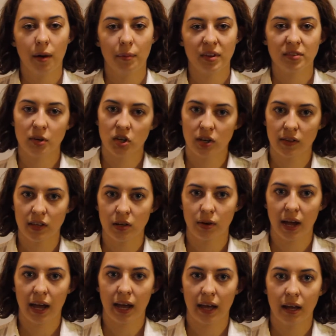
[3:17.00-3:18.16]
especially in the
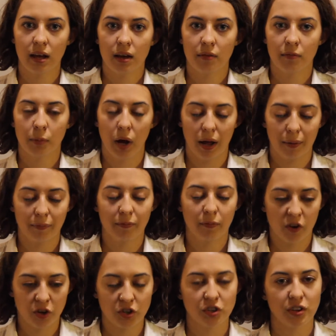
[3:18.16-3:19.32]
UK,
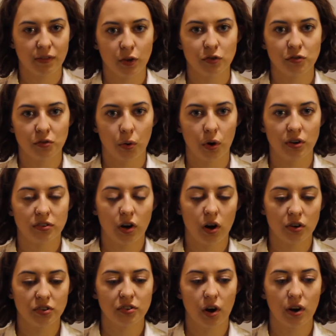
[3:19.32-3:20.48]
versions of those stores are
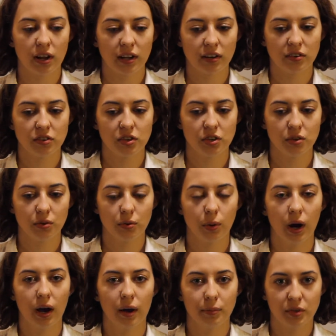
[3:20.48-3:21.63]
starting to
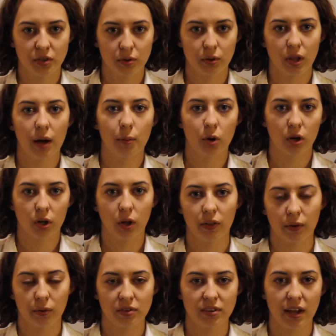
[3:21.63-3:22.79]
do a lot more
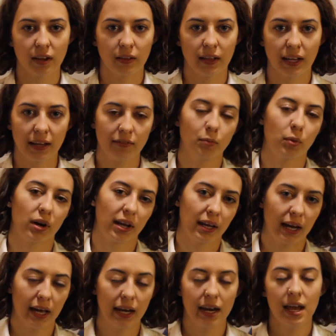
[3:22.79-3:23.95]
clothing recycling if you bring it
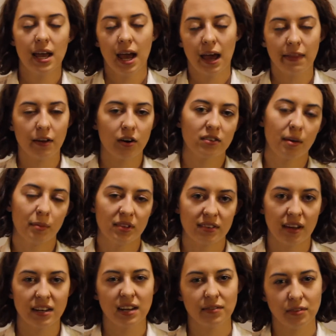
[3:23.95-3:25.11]
in. And there are some
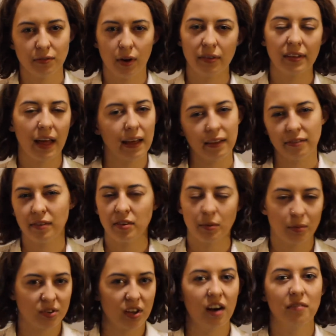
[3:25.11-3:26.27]
incentives involved in that, like
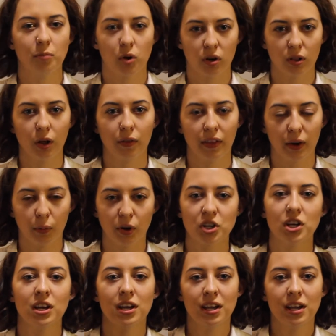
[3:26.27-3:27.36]
15% off more clothing, which